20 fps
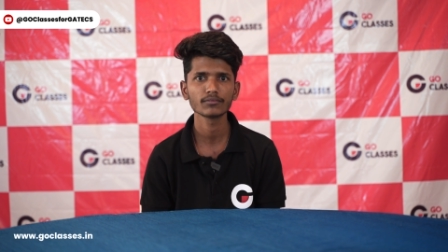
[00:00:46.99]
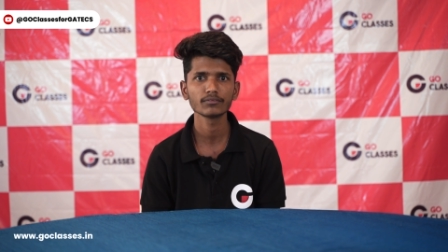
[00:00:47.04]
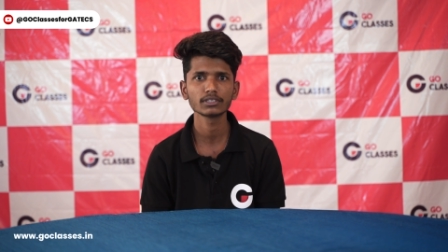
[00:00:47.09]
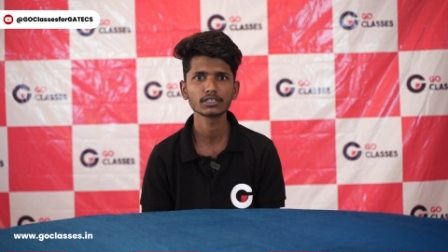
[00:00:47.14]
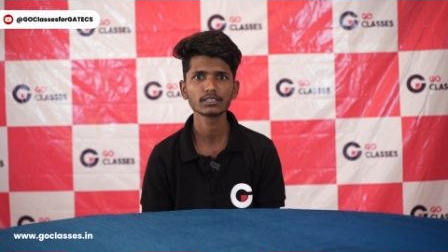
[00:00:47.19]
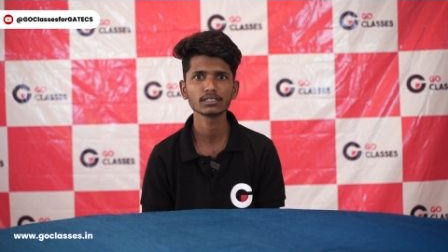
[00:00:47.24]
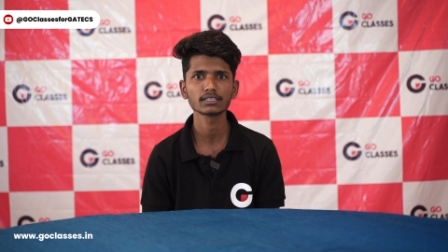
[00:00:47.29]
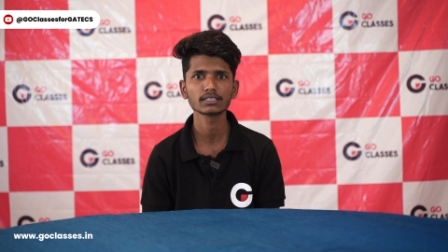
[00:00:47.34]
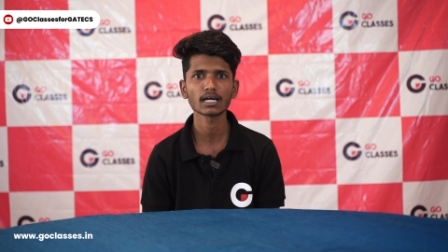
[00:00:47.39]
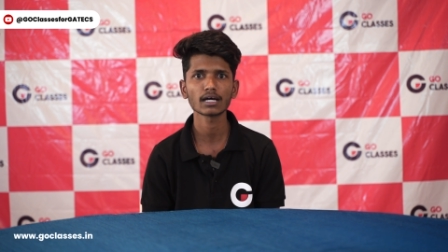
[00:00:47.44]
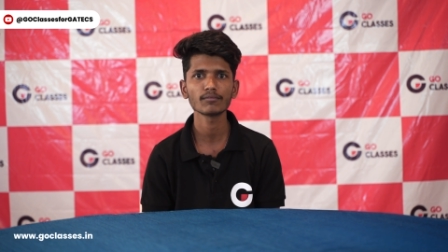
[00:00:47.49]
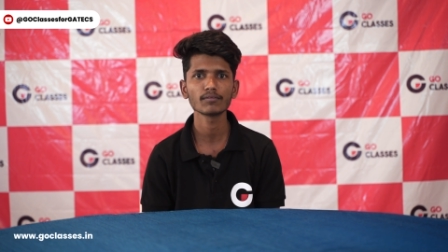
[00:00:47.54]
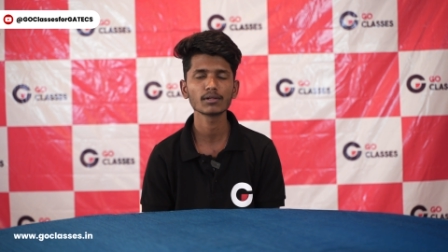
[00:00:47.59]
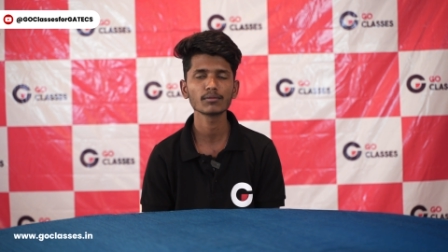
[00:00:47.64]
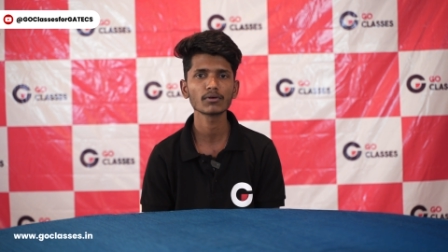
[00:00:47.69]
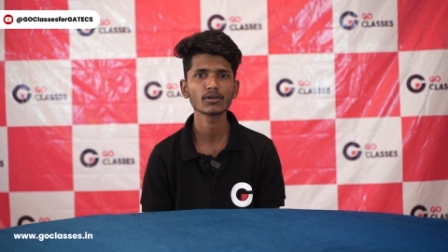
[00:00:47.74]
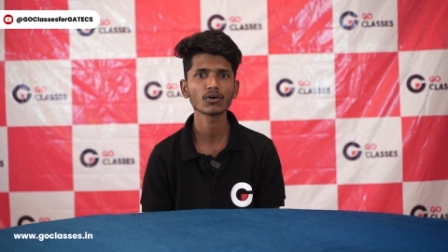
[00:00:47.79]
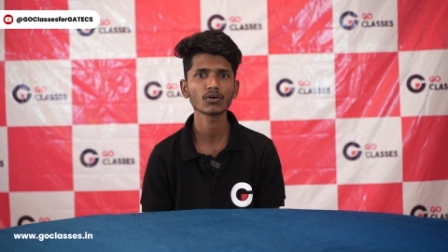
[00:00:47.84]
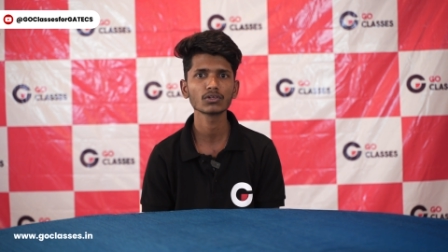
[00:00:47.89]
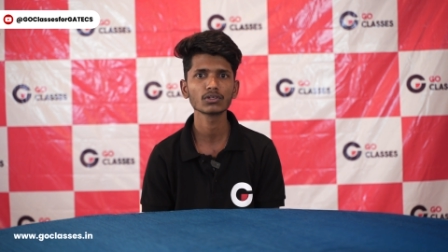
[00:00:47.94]
which is
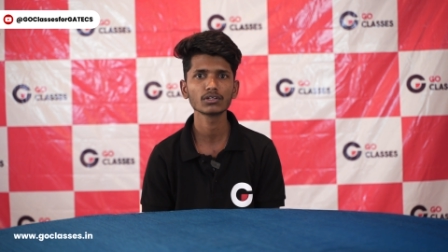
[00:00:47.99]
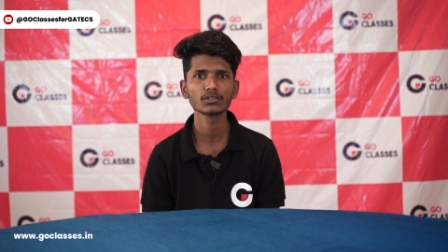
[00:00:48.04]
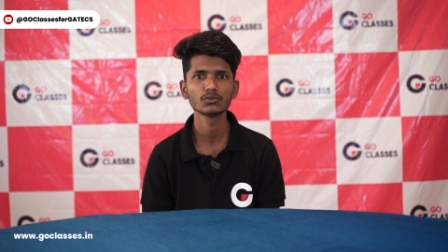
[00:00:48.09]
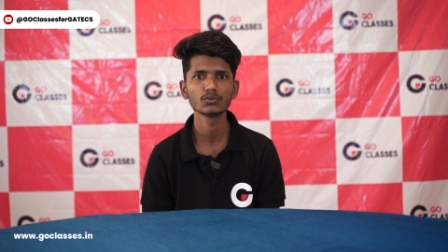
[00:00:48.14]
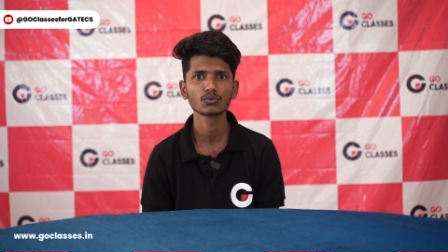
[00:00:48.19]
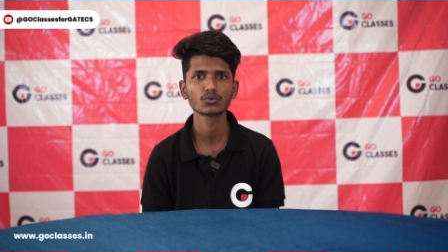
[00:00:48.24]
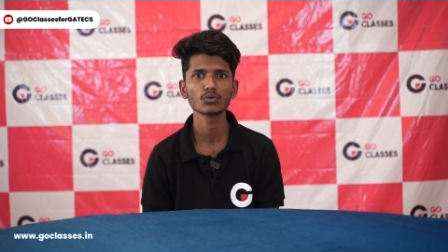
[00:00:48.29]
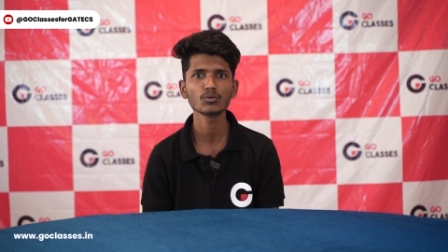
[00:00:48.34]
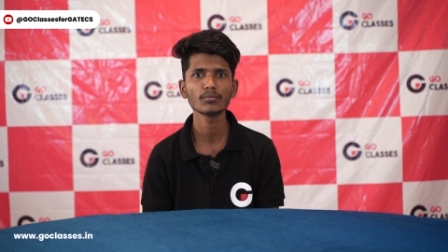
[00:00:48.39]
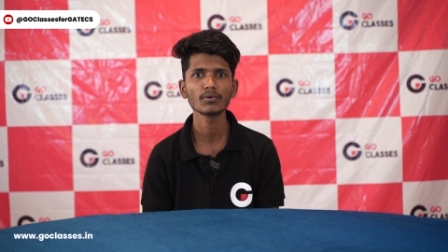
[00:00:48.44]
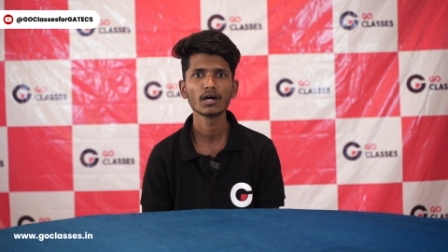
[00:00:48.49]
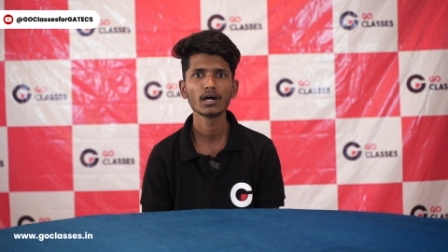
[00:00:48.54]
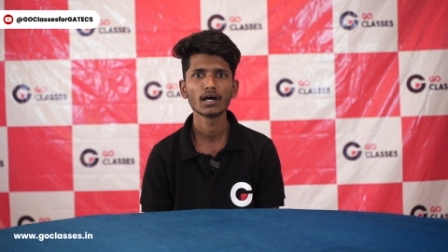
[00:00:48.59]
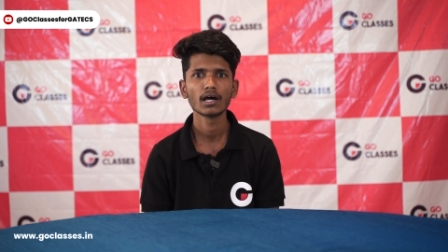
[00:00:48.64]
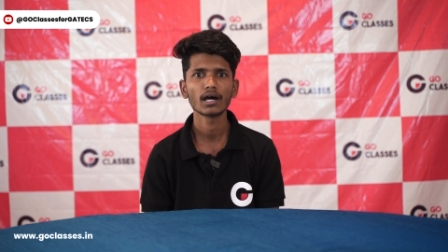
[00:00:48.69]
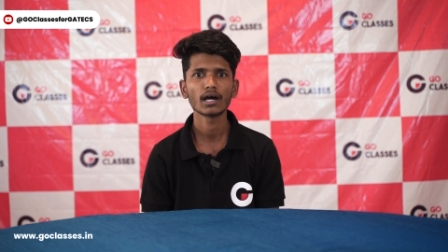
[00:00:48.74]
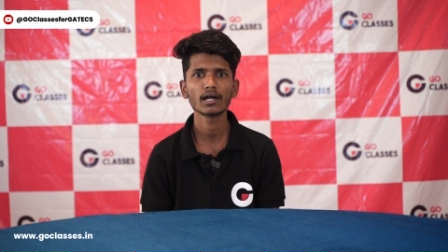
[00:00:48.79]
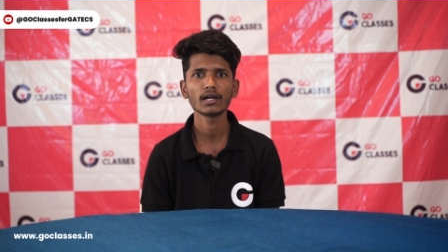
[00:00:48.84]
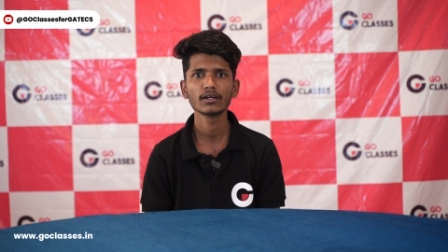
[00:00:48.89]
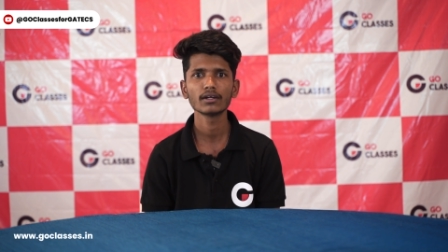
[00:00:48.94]
available on the YouTube
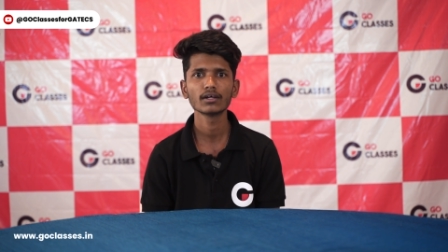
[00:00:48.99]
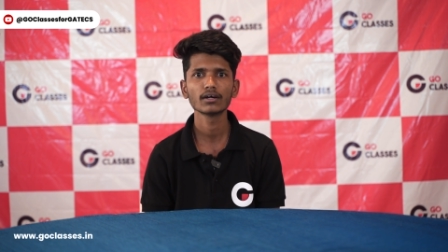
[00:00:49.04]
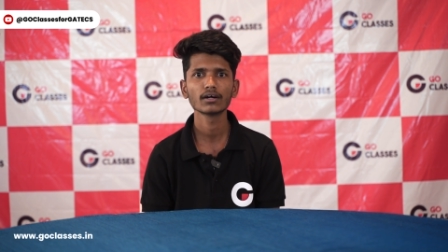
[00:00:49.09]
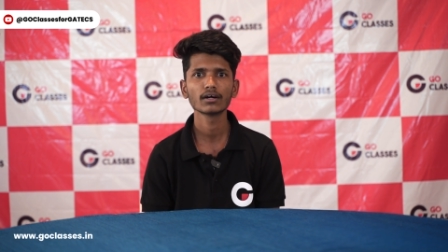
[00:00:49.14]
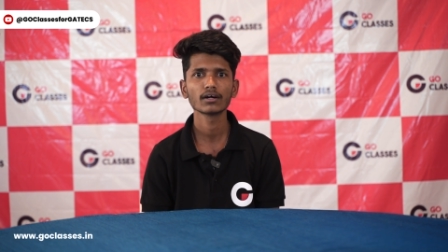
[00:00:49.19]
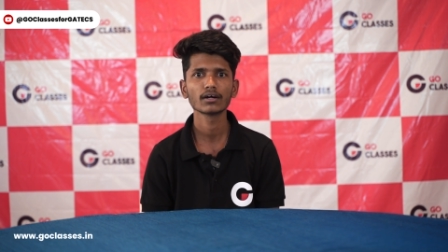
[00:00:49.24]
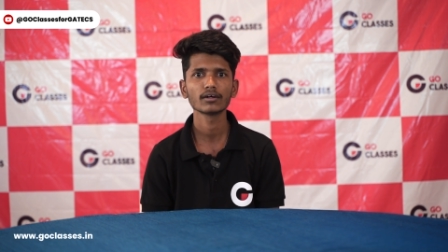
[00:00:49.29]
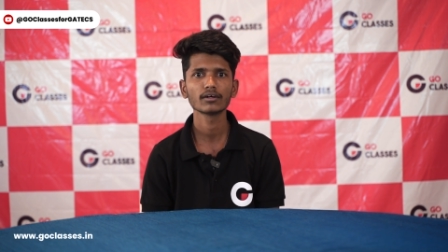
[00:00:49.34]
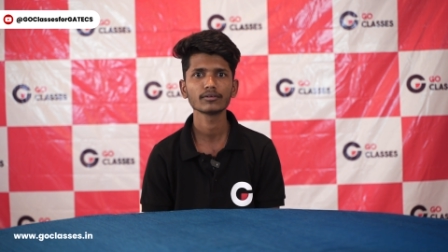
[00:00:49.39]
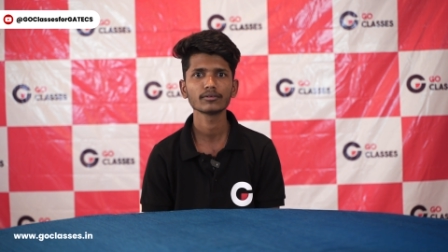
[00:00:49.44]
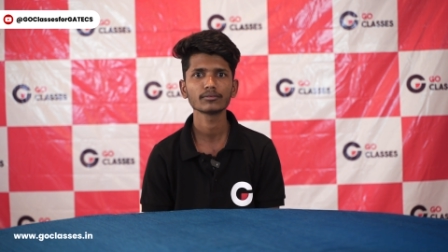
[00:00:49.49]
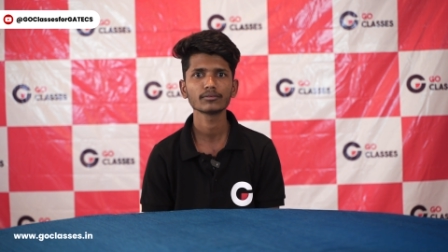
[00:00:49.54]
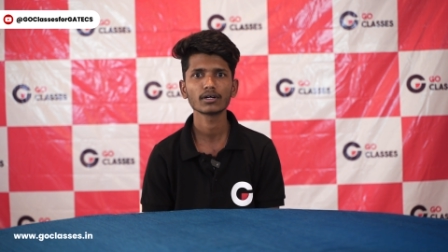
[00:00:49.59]
and uh,